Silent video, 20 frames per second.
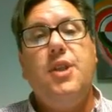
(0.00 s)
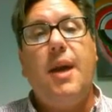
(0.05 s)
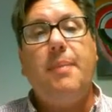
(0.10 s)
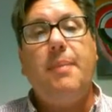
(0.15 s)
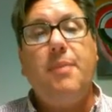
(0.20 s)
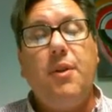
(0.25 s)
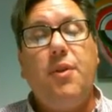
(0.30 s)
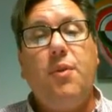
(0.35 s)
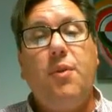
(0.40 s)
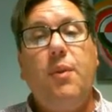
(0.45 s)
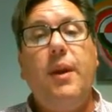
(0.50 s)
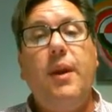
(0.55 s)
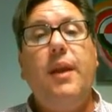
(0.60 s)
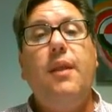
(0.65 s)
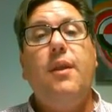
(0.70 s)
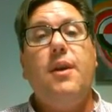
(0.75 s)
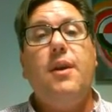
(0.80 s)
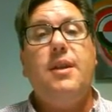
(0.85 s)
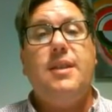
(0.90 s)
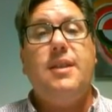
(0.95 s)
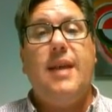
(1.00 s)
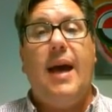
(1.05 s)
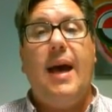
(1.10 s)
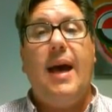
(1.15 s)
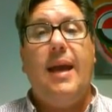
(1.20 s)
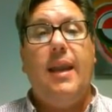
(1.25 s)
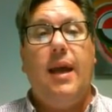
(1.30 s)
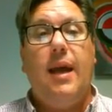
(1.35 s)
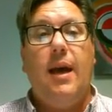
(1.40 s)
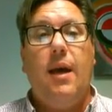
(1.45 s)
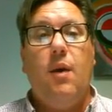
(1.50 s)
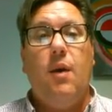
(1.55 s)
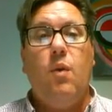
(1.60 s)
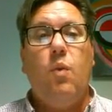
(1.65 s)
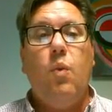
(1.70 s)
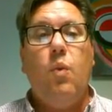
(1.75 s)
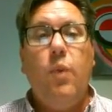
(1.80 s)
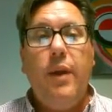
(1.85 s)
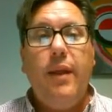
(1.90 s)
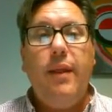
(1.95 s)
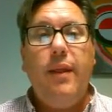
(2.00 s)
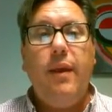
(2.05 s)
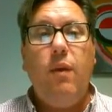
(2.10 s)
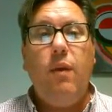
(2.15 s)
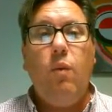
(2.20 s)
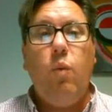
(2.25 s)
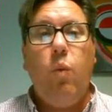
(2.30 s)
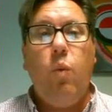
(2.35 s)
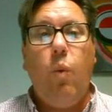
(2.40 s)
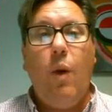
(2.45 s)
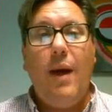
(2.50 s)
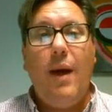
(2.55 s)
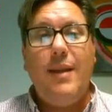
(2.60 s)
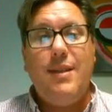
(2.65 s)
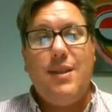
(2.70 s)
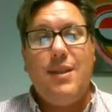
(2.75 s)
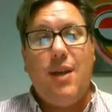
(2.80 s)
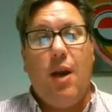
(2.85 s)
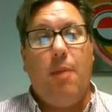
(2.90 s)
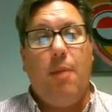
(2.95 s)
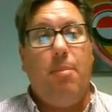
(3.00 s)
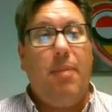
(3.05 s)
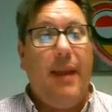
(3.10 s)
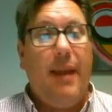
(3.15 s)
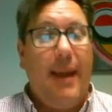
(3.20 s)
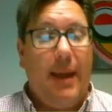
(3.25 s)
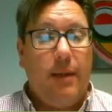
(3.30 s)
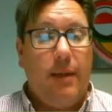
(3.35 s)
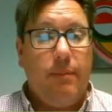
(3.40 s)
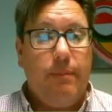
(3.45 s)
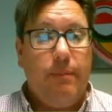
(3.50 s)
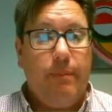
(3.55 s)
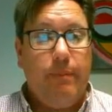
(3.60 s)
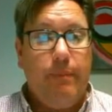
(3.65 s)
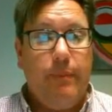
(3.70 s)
Chapter 3 looks at really what's our plan.